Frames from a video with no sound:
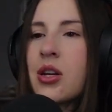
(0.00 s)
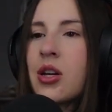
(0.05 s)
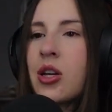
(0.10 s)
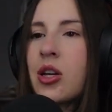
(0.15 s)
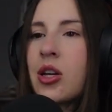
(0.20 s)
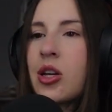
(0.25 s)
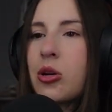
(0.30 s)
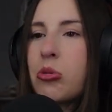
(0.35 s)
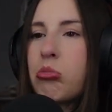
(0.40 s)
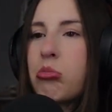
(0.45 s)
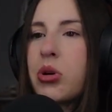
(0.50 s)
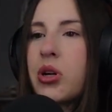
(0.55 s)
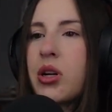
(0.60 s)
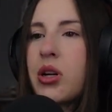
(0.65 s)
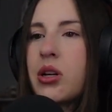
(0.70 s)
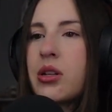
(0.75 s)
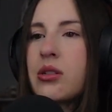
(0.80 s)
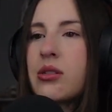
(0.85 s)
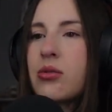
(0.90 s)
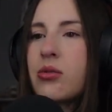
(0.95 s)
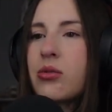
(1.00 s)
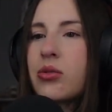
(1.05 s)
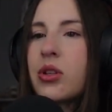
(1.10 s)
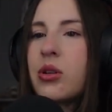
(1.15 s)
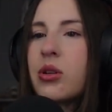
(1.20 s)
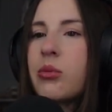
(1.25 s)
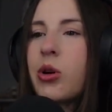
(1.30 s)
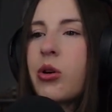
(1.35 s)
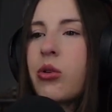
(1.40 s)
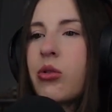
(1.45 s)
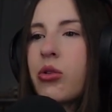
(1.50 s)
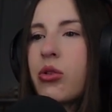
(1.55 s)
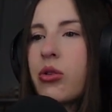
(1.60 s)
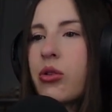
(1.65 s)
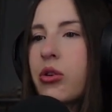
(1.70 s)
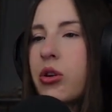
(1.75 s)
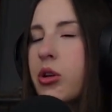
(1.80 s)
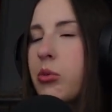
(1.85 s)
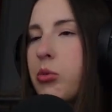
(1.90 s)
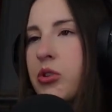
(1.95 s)
but only about
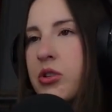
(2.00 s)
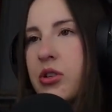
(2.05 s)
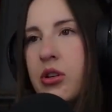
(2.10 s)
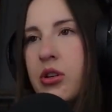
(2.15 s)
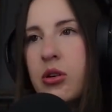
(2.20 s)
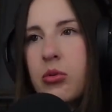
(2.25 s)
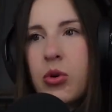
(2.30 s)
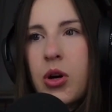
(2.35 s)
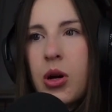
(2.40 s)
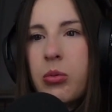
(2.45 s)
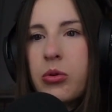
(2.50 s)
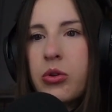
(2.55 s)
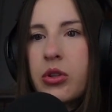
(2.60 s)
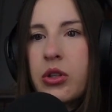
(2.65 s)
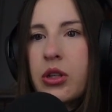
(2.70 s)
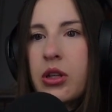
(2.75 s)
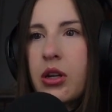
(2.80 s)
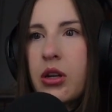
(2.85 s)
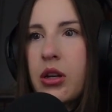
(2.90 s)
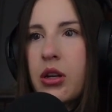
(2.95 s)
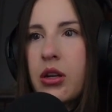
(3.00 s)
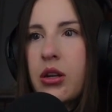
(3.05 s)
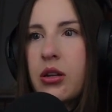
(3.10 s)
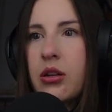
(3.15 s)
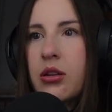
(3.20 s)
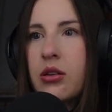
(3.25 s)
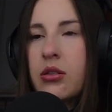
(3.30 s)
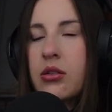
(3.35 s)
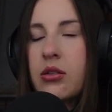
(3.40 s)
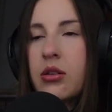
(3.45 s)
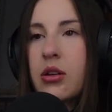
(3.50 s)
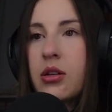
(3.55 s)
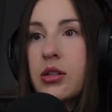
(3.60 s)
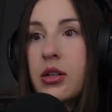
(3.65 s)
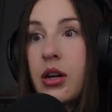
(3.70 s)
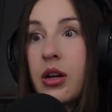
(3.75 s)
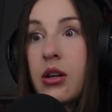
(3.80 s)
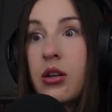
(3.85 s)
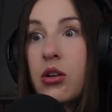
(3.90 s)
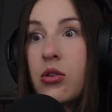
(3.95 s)
30% are properly getting a
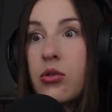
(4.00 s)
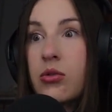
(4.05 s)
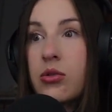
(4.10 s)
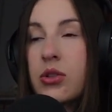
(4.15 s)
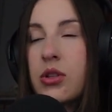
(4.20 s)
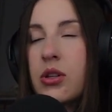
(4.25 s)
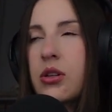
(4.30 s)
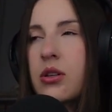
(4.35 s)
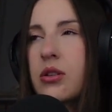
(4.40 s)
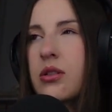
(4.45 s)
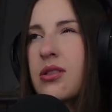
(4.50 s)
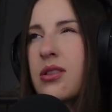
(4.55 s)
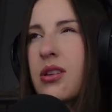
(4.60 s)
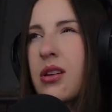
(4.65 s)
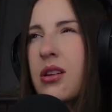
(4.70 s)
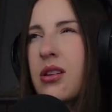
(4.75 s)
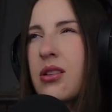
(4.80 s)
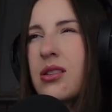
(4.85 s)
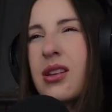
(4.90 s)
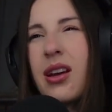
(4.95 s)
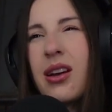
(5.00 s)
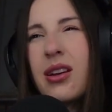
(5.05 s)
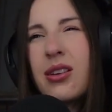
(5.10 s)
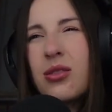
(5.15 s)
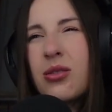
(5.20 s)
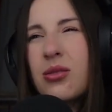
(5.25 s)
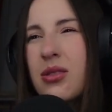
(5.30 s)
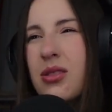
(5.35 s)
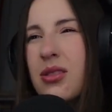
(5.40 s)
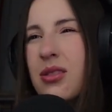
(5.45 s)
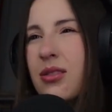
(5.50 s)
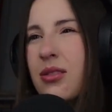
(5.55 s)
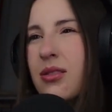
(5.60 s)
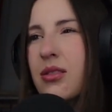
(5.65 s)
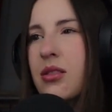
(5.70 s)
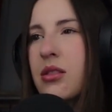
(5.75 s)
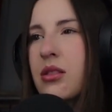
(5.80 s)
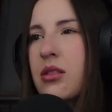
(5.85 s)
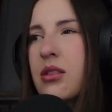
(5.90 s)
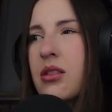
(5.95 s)
diagnosis. And diagnosis
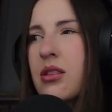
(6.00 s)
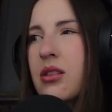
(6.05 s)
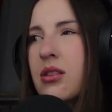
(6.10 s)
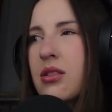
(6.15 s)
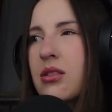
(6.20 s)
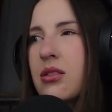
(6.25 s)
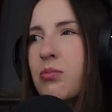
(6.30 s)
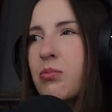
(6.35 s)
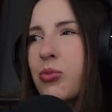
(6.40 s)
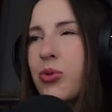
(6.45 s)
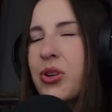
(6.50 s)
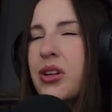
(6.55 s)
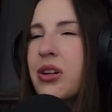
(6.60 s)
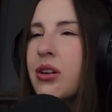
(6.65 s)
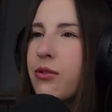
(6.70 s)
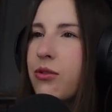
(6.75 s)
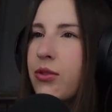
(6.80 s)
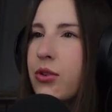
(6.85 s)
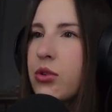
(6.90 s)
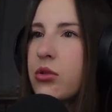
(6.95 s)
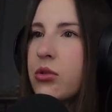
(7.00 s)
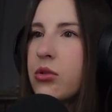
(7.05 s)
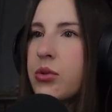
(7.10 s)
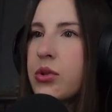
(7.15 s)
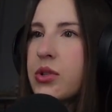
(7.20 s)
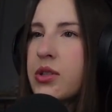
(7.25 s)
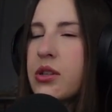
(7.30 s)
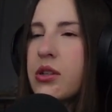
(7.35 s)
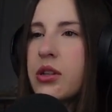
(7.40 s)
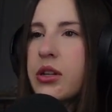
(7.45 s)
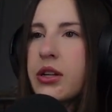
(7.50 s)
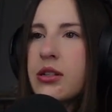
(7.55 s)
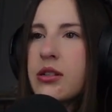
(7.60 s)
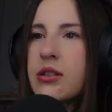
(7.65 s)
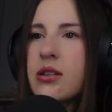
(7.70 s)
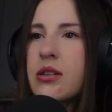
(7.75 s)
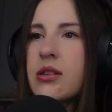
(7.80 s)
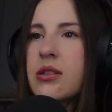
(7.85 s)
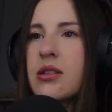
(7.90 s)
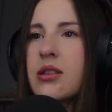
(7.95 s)
is pretty difficult with celiac
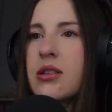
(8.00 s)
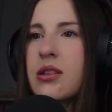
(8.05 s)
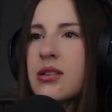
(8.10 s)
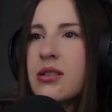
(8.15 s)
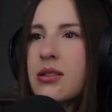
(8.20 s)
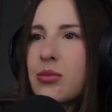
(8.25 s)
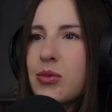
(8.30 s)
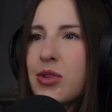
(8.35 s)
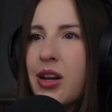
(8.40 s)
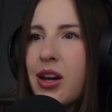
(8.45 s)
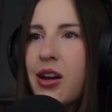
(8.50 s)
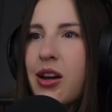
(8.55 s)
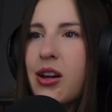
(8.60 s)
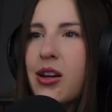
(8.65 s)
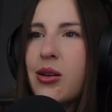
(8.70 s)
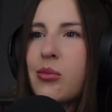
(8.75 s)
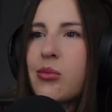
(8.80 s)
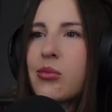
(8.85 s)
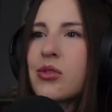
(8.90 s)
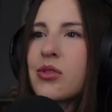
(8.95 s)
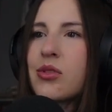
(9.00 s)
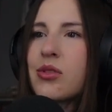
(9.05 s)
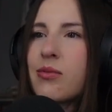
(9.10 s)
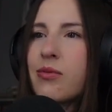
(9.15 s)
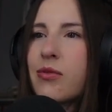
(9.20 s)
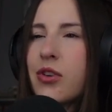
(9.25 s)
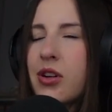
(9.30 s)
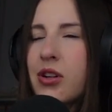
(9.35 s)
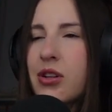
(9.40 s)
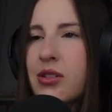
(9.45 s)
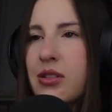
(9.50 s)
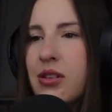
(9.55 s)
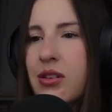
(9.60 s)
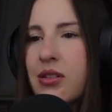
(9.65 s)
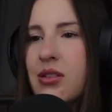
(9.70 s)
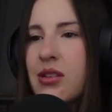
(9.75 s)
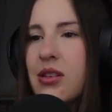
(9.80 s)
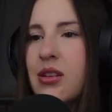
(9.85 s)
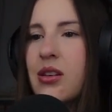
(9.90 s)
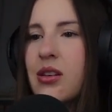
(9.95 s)
disease. It takes some time and some various
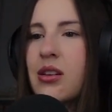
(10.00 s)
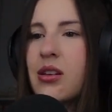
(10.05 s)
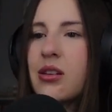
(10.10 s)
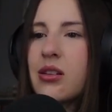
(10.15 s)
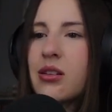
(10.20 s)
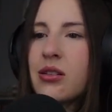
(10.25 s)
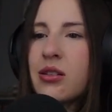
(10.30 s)
testing and